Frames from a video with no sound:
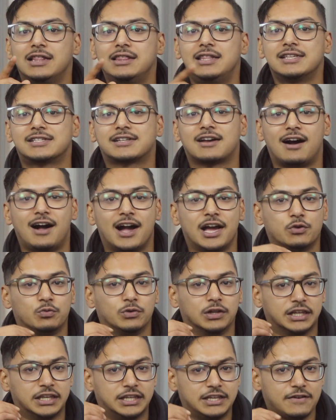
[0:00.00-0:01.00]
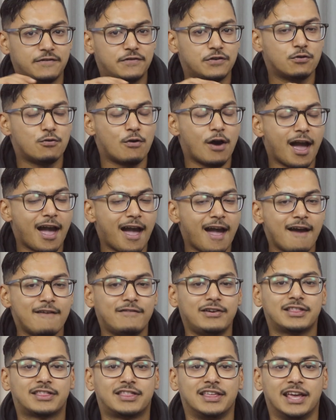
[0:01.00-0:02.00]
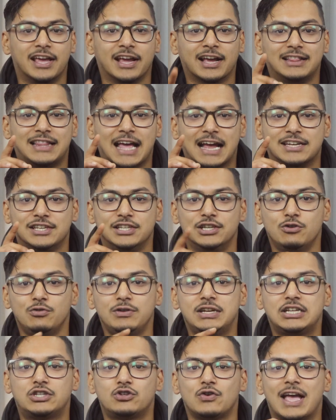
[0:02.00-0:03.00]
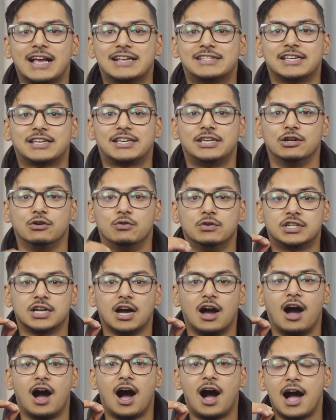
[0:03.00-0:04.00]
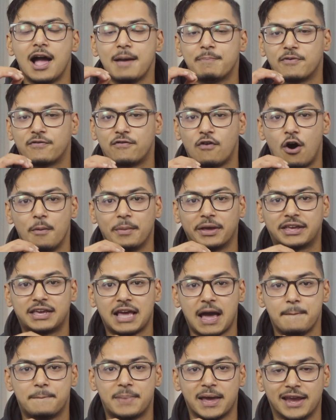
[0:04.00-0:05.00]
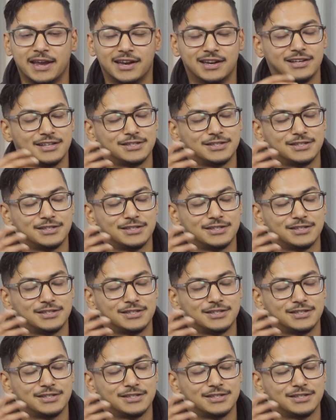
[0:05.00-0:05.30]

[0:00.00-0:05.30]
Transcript: this guide will give you everything that you need to execute a high-performing campaign.